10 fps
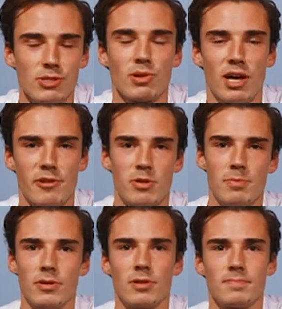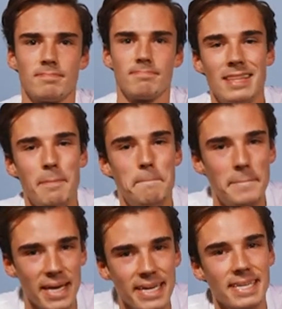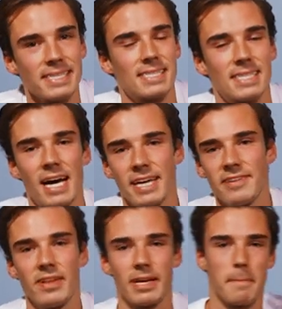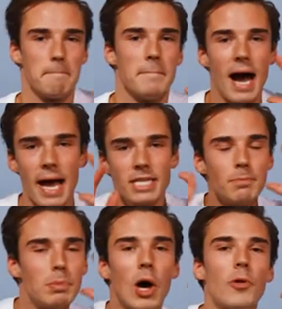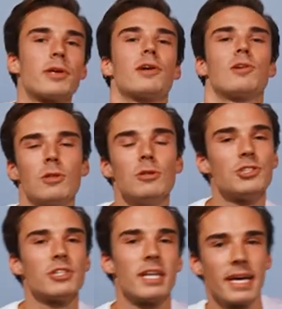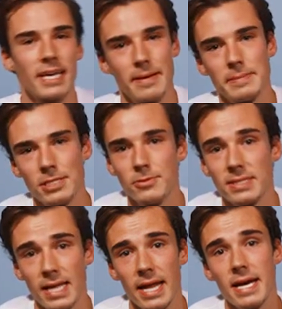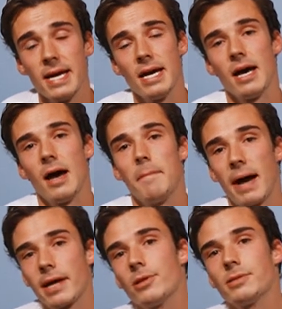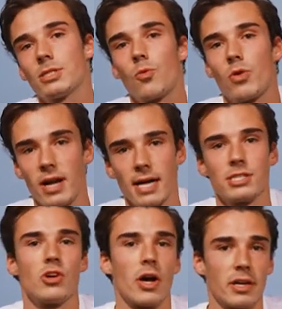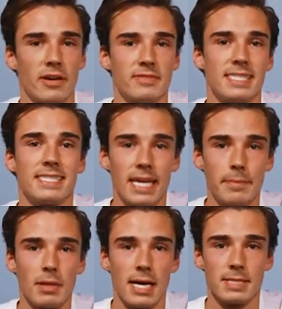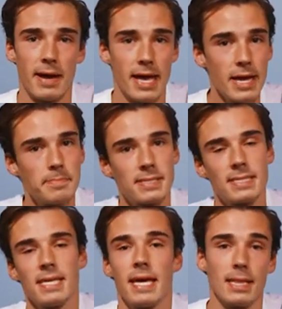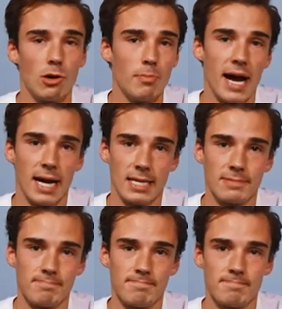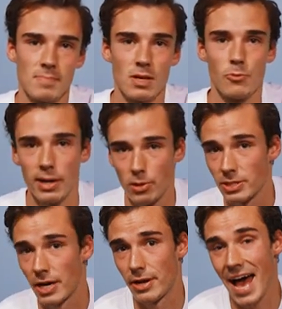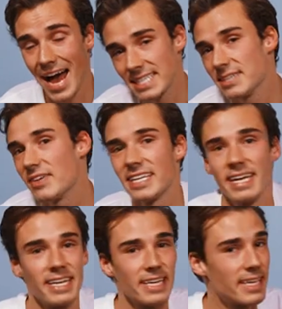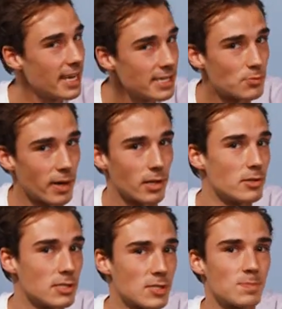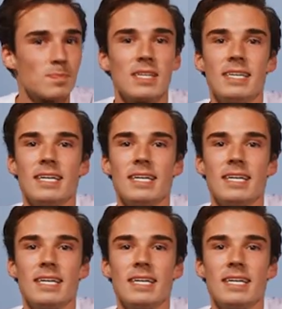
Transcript: to a lot of people. The biggest kind of like mind-blown conclusion that I came to was that my glutes were not strong enough to stabilize my hips and low back. And when I learned how to activate and engage my glutes,